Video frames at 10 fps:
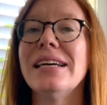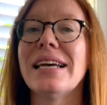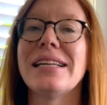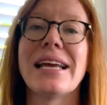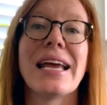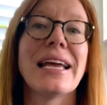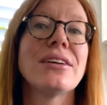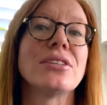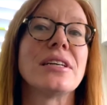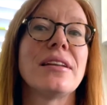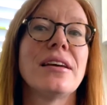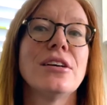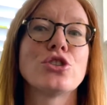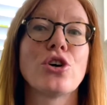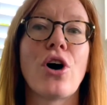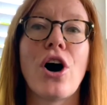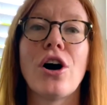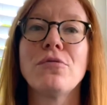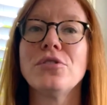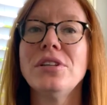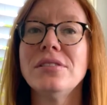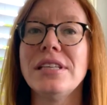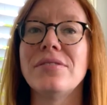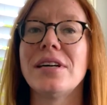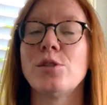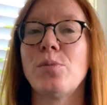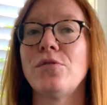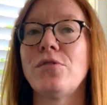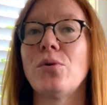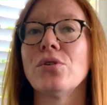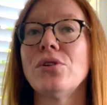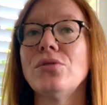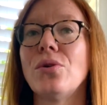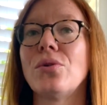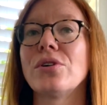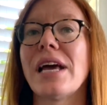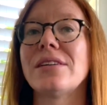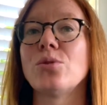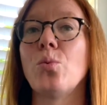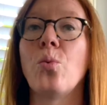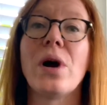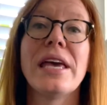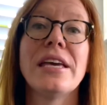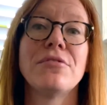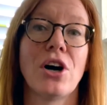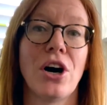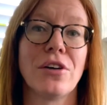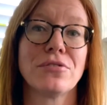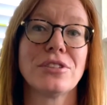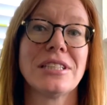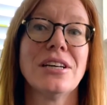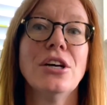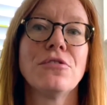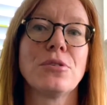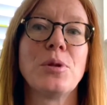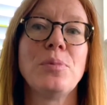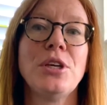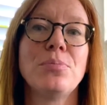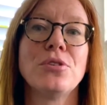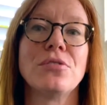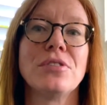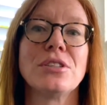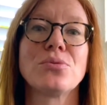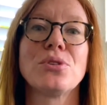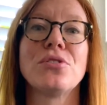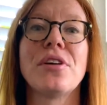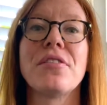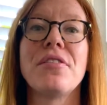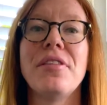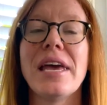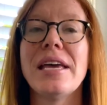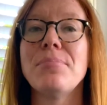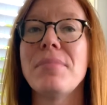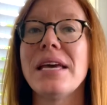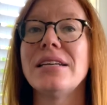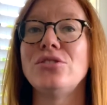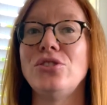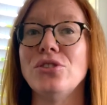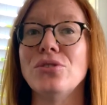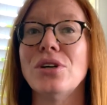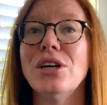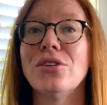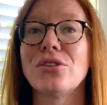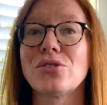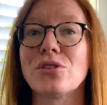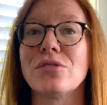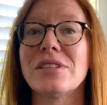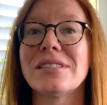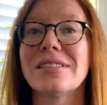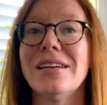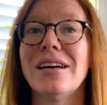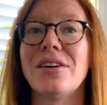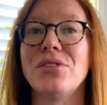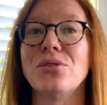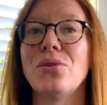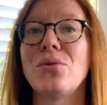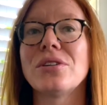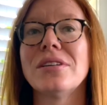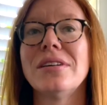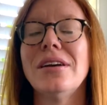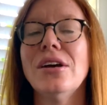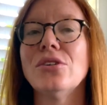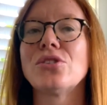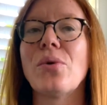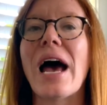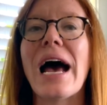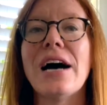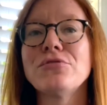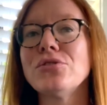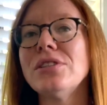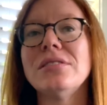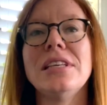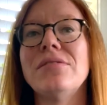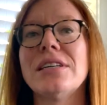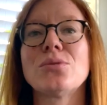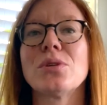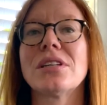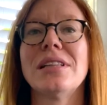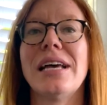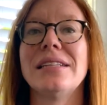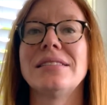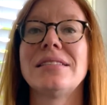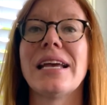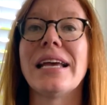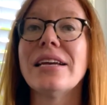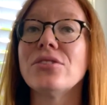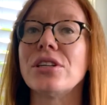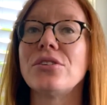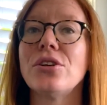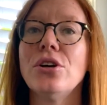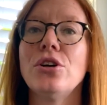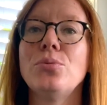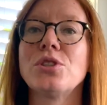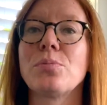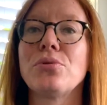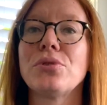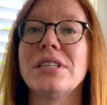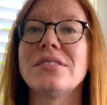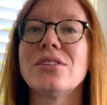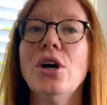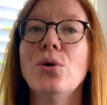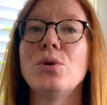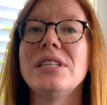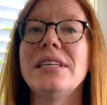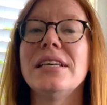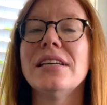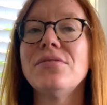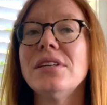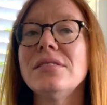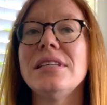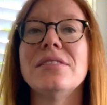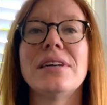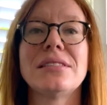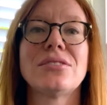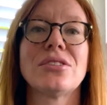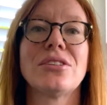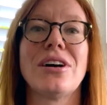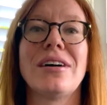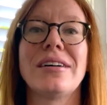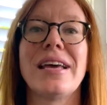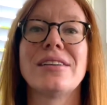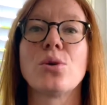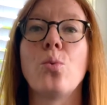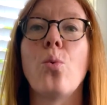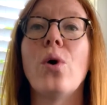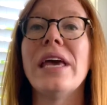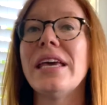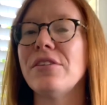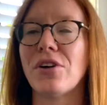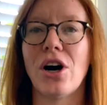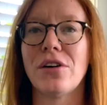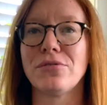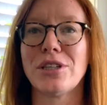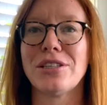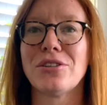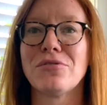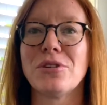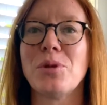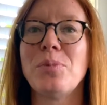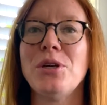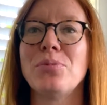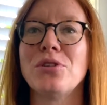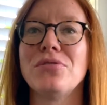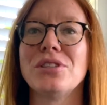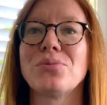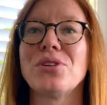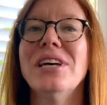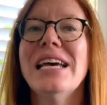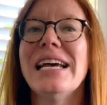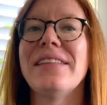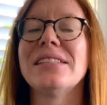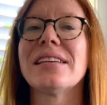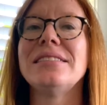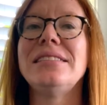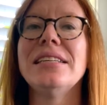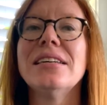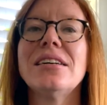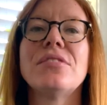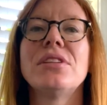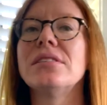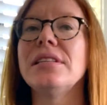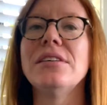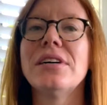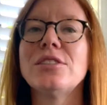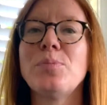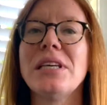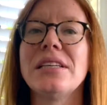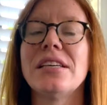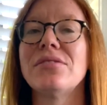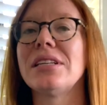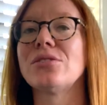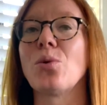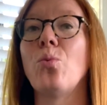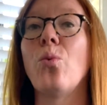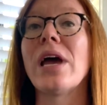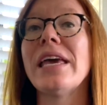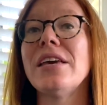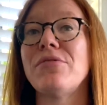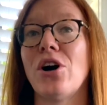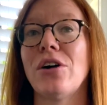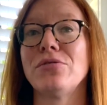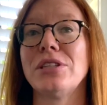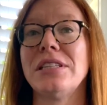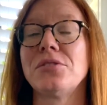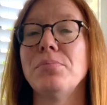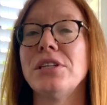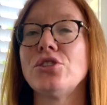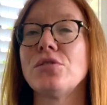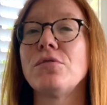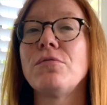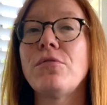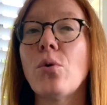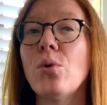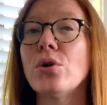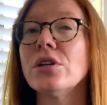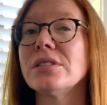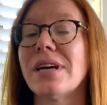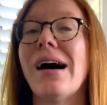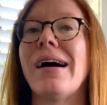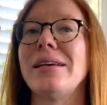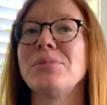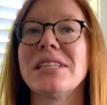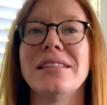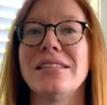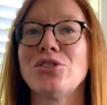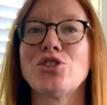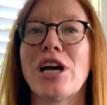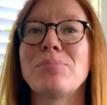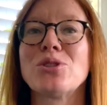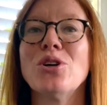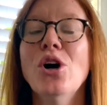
and Aaron shall offer the Levites before the Lord as a wave offering from the people of Israel, that they may do the service of the Lord. So after the Levites were cleansed, Aaron, who was a priest, would give the Levites to God as a wave offering from the people of Israel. And this idea of the Levites being given as a wave offering is mentioned four times in this chapter.